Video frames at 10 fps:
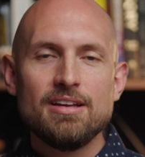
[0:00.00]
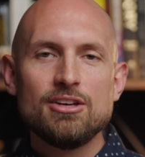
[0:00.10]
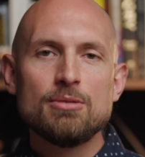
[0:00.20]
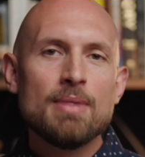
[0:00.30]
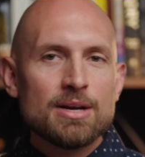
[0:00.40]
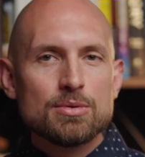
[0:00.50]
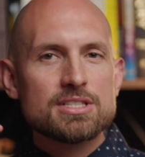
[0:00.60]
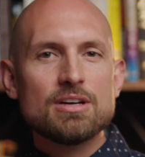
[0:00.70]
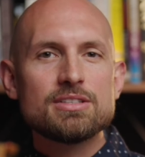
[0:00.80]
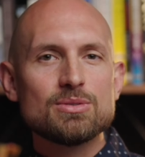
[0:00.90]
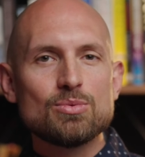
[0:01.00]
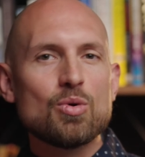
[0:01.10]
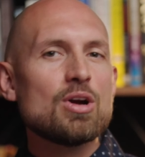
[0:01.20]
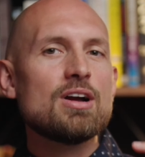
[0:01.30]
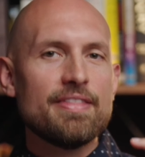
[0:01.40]
your mind will start to
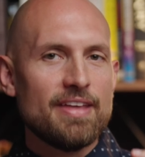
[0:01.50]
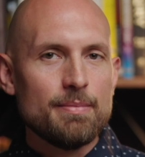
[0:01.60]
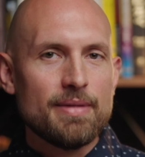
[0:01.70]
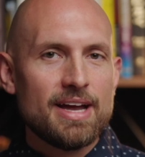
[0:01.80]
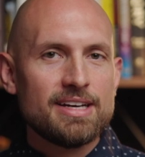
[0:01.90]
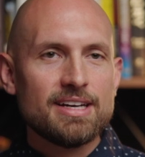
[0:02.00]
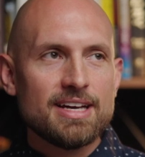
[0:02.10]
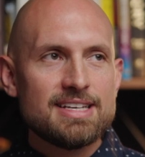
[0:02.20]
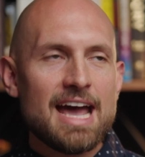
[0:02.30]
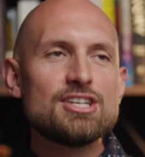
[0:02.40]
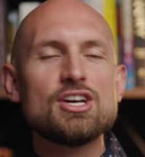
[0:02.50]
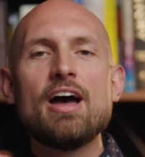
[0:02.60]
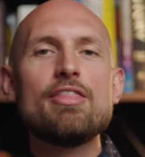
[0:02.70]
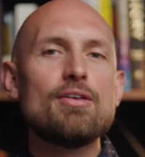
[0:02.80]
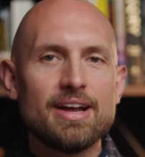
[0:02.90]
work on them and attach
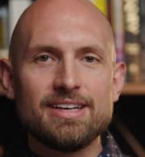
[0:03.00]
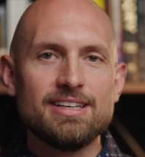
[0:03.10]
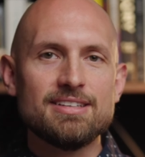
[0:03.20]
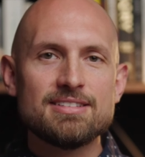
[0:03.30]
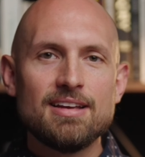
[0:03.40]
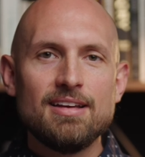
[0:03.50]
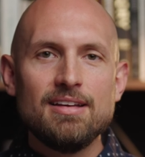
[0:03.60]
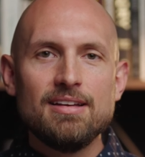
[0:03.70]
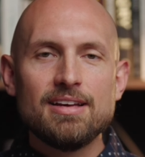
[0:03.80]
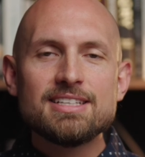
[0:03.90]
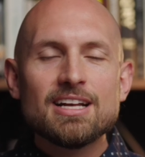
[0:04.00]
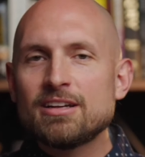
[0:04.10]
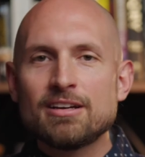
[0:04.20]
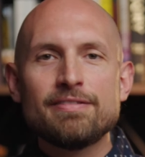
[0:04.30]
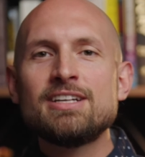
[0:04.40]
other ideas until
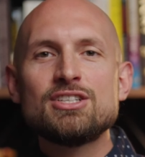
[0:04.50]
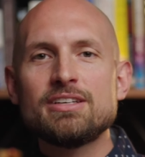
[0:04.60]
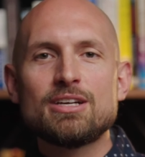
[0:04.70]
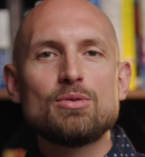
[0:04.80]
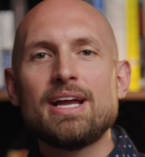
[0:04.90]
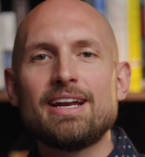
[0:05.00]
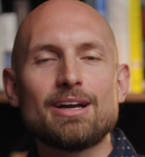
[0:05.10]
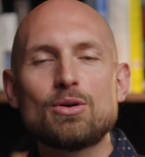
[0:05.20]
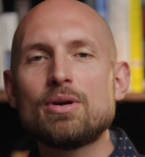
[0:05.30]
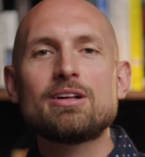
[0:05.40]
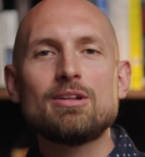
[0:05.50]
it'll eventually create a critical